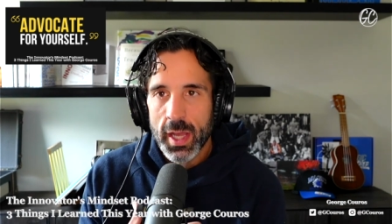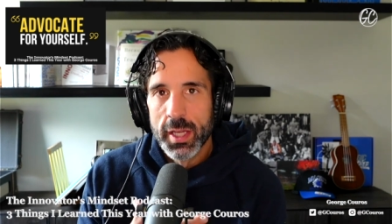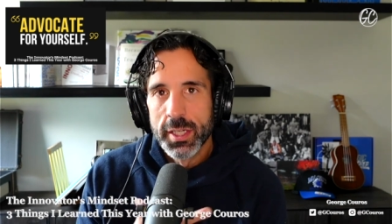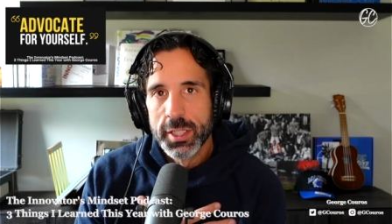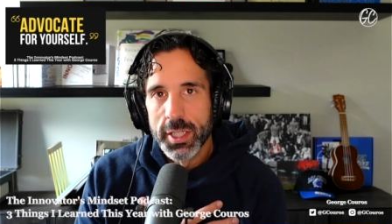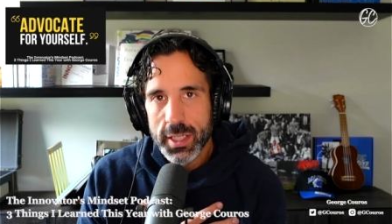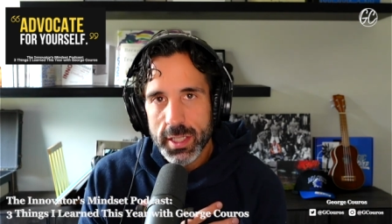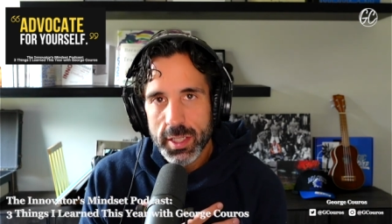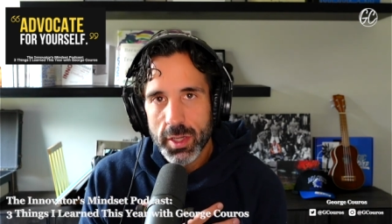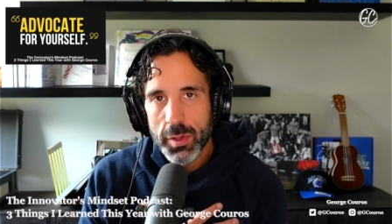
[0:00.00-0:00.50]

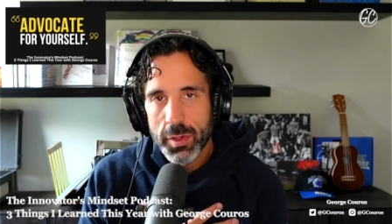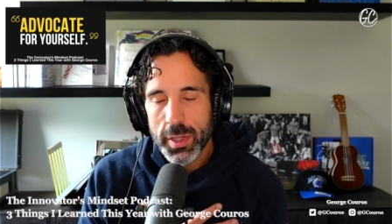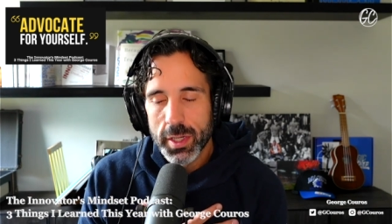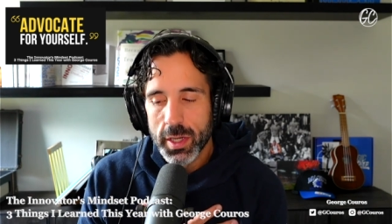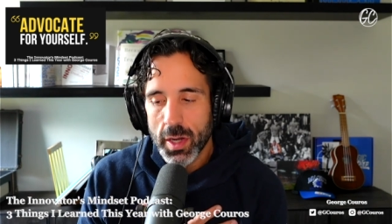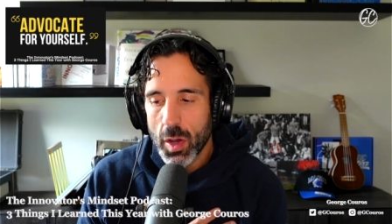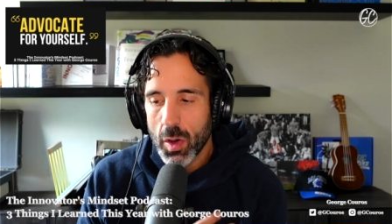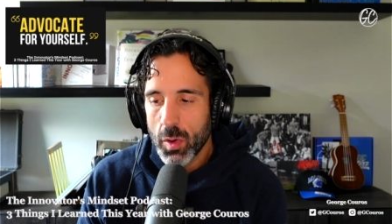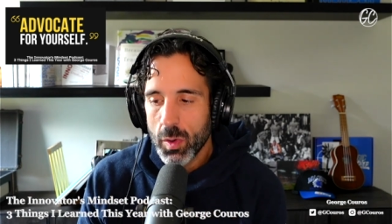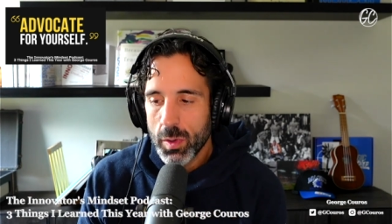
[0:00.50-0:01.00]
Just so you
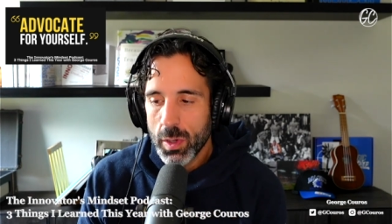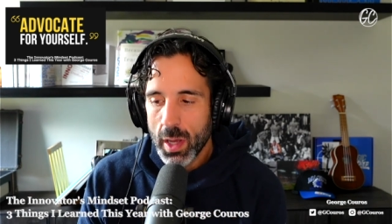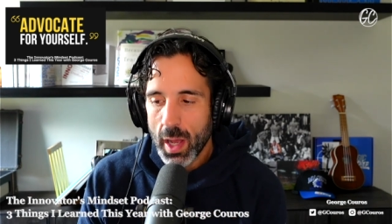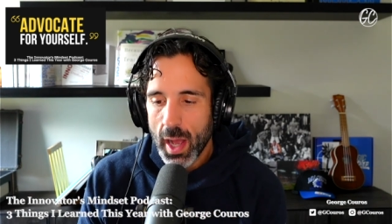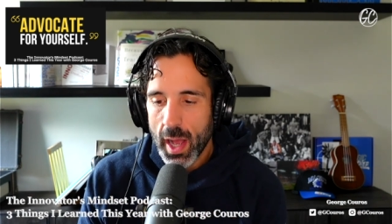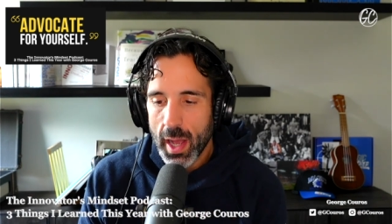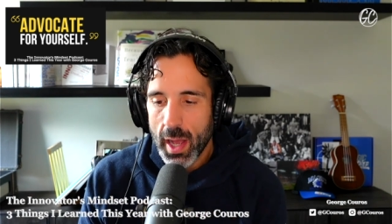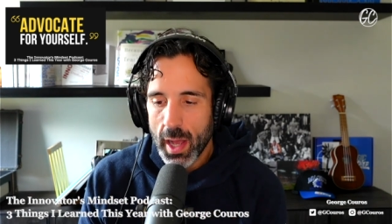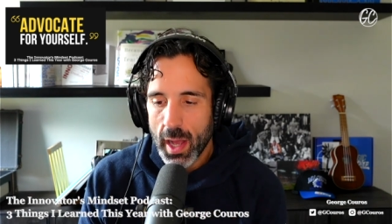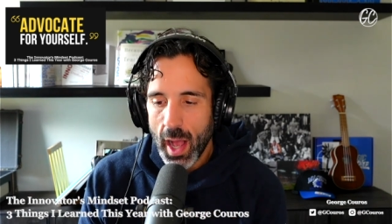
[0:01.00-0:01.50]
know,
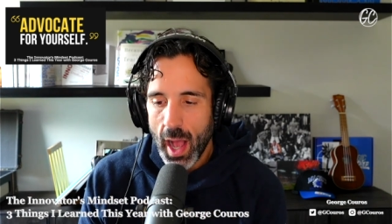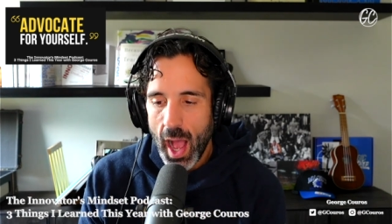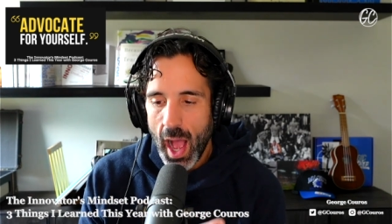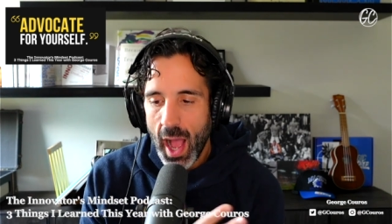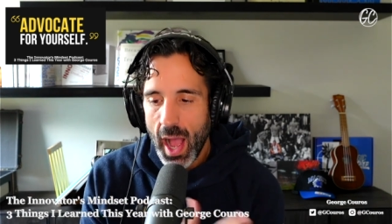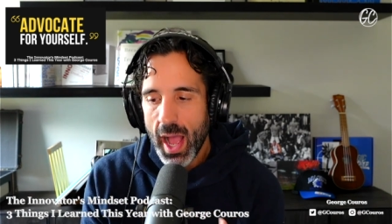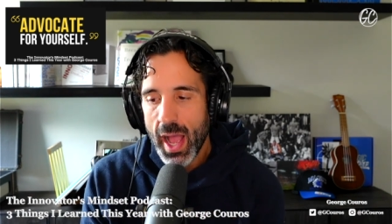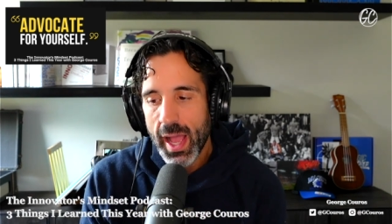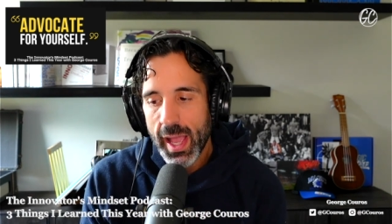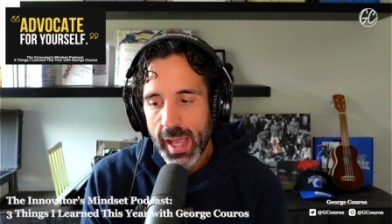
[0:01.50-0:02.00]

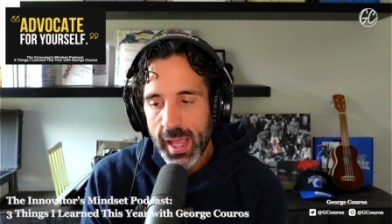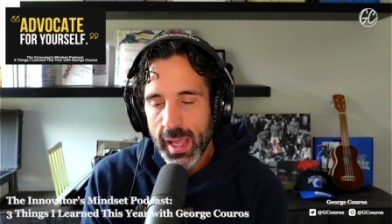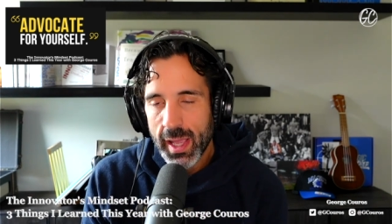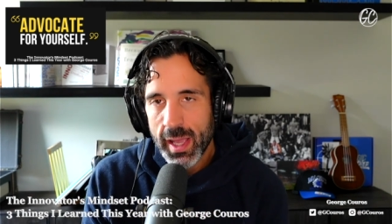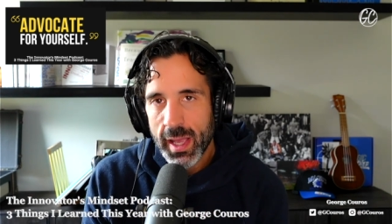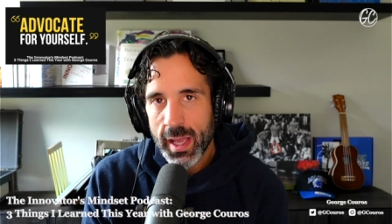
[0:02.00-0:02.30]
I